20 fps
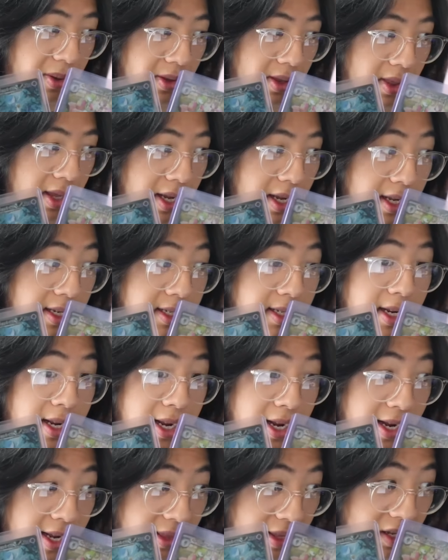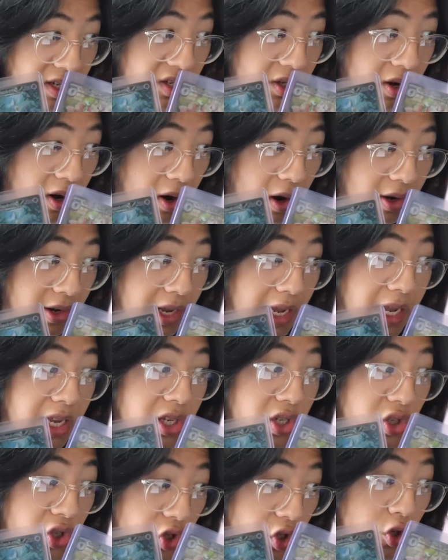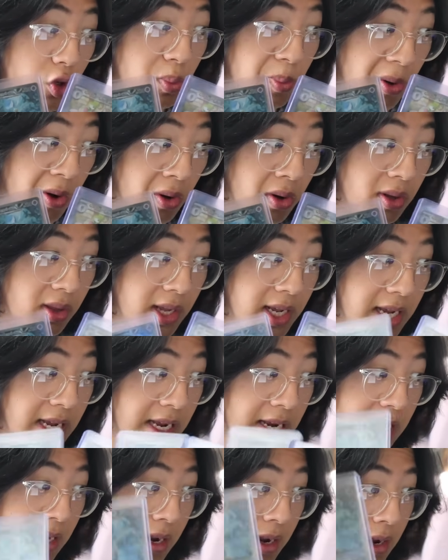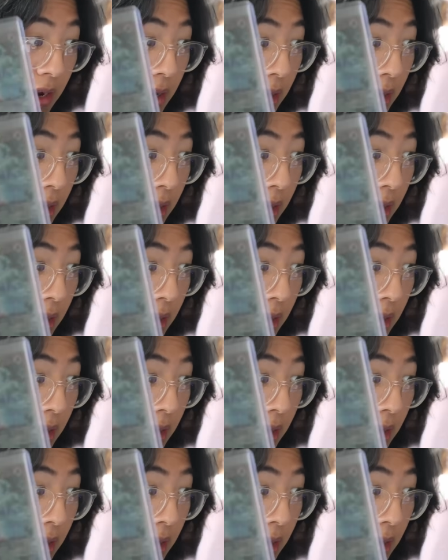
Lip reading: but the thing is, this card is super clean.